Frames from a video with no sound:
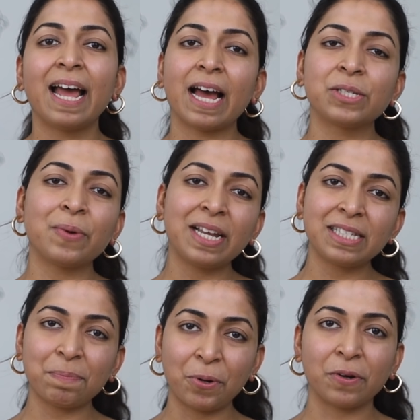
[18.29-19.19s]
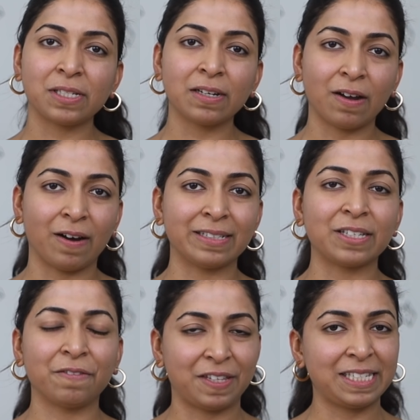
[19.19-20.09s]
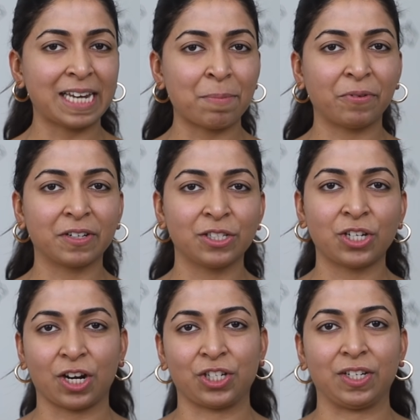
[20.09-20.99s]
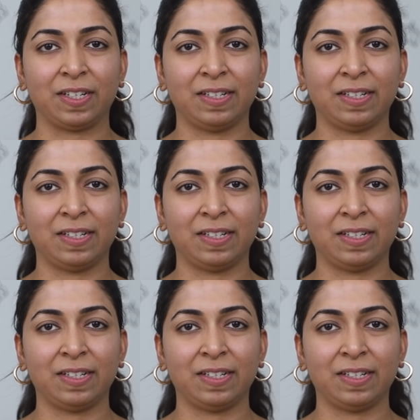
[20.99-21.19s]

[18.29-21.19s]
as well as the pros and cons of this type of construction.